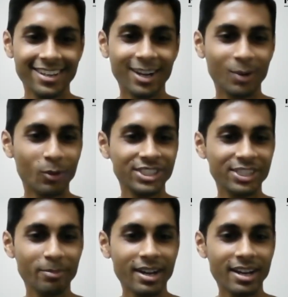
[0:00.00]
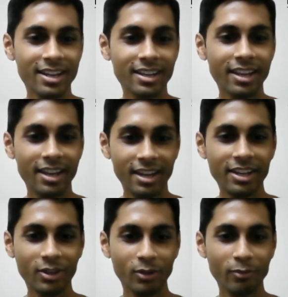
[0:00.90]
A question by
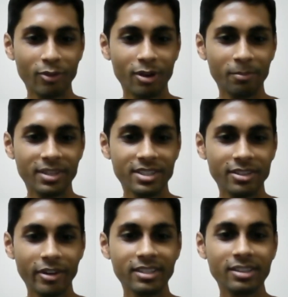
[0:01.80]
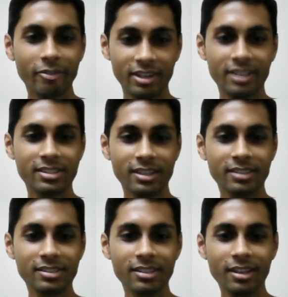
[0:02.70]
Hideo from District
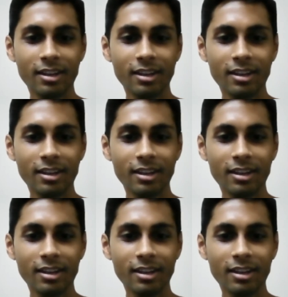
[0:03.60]
76.